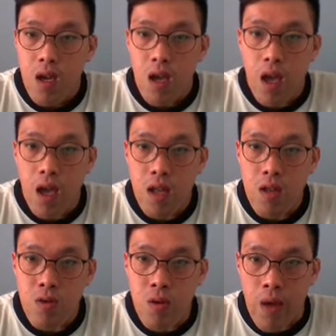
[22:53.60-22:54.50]
And
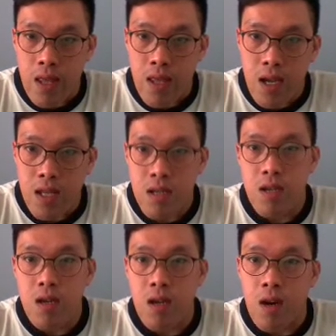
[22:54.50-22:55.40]
also
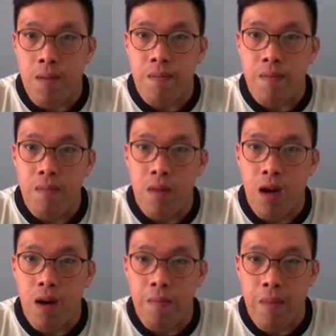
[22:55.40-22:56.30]
another
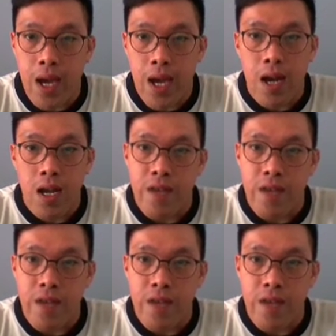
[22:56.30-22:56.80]
mega